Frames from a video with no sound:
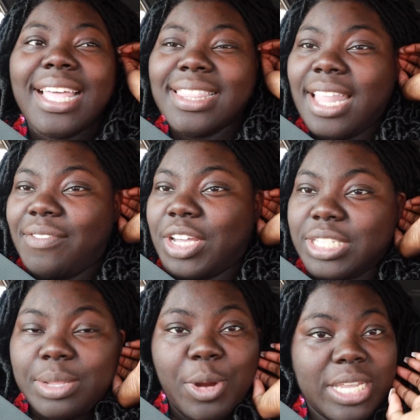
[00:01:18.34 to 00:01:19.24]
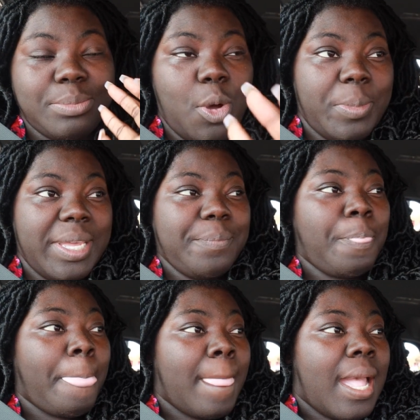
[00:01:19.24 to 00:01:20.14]
I love a good surprise moment.
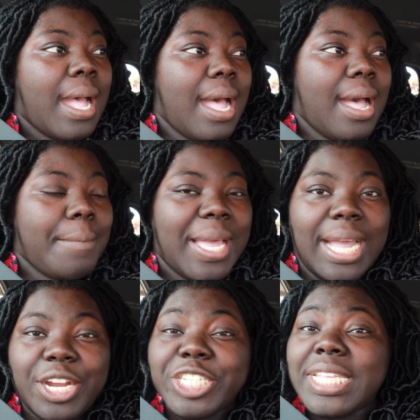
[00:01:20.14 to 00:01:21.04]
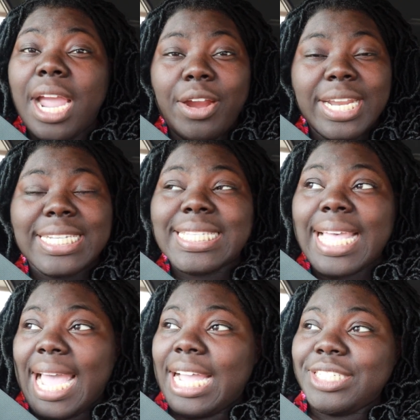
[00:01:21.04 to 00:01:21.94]
Um, I got her a tiara and a
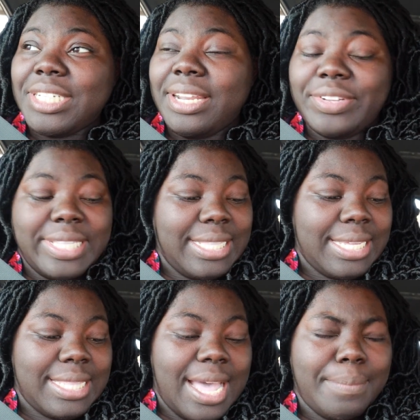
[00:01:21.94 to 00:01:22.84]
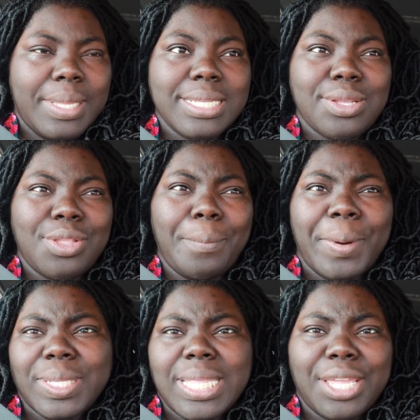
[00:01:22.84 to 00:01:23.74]
sash and everything like that because on your
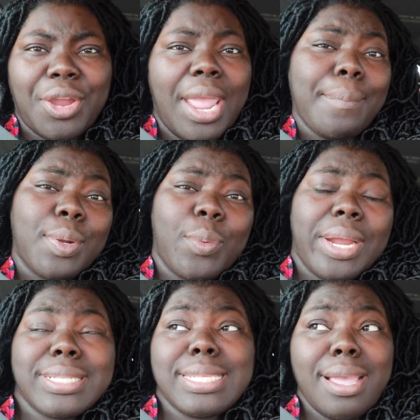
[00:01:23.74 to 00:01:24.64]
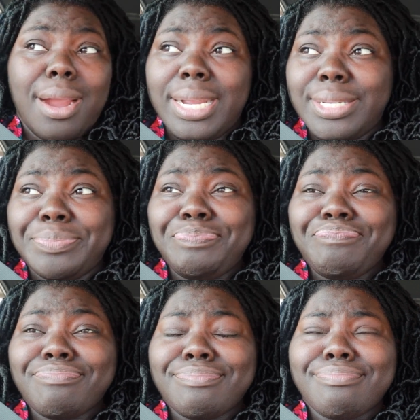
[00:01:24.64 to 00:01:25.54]
birthday, you're able to wear a tiara
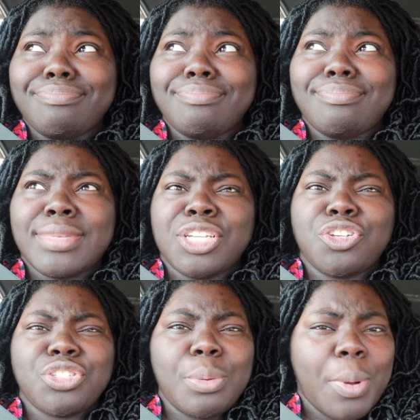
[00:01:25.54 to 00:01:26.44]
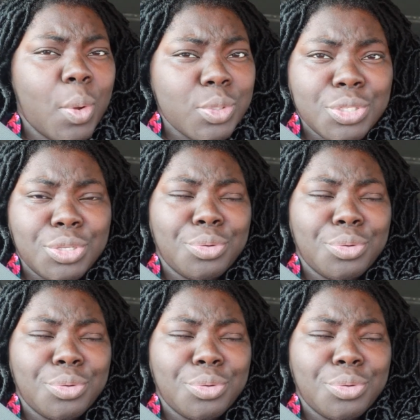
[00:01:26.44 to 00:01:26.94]
because you're supposed to.